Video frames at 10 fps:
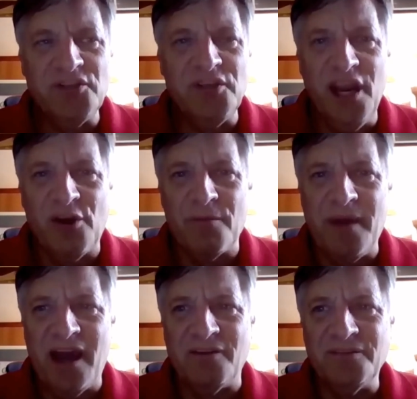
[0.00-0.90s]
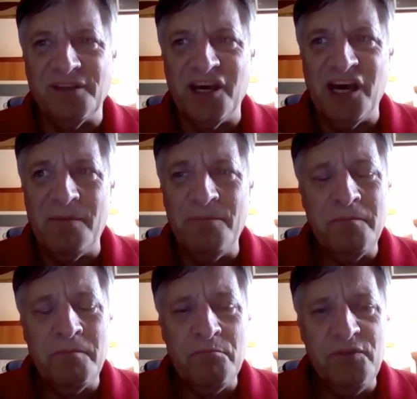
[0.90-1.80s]
things you hear about uh,
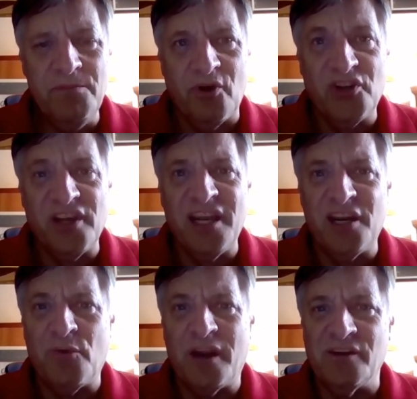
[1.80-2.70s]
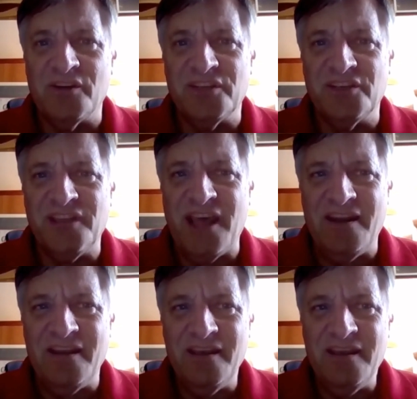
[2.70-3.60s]
people who are educated at Rutgers is
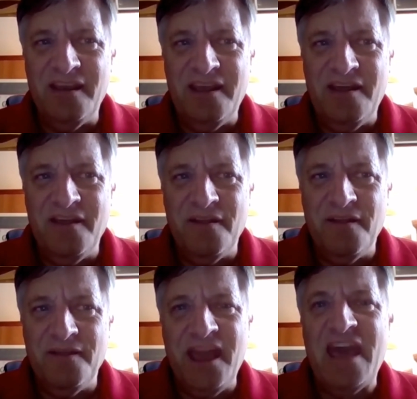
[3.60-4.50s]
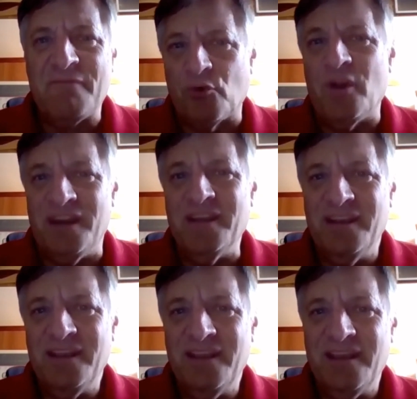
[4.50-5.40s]
that they have grit,
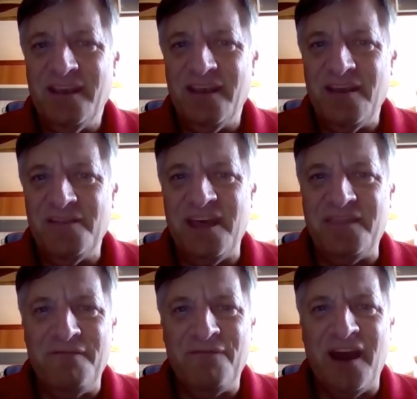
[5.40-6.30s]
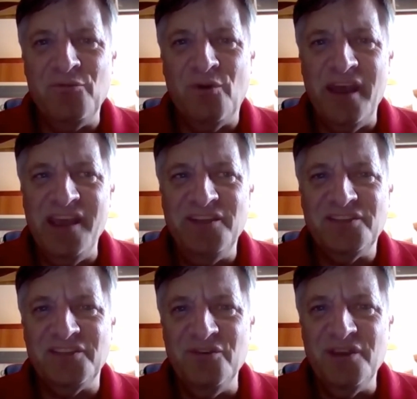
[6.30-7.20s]
that they find ways
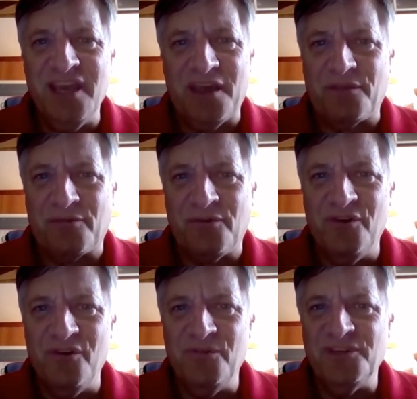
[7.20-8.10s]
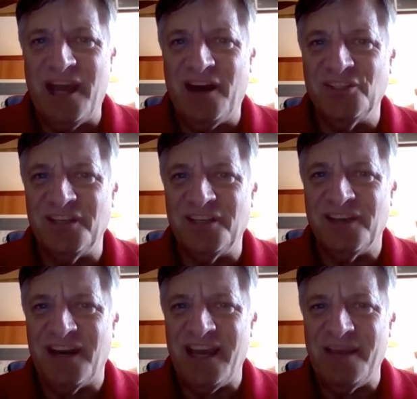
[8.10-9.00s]
to get through challenging
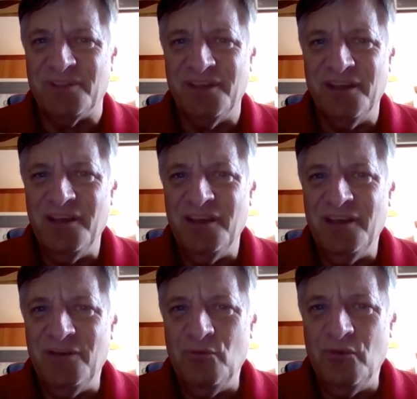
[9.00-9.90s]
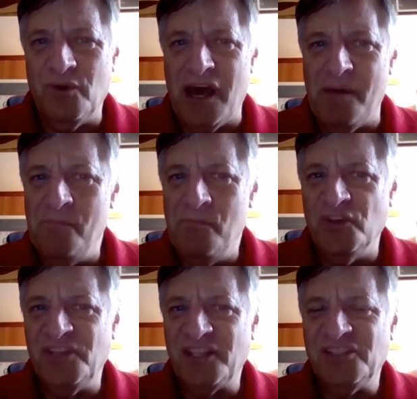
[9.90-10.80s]
times. Uh,
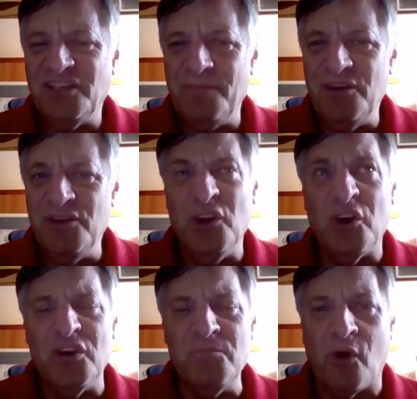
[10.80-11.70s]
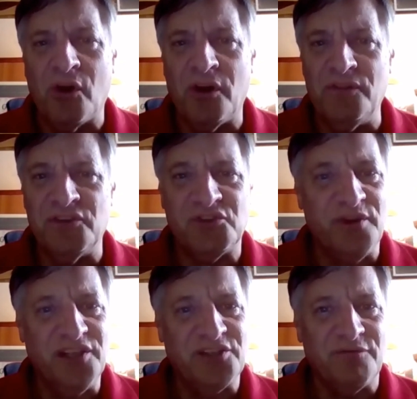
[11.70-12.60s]
was that something you learned more on the streets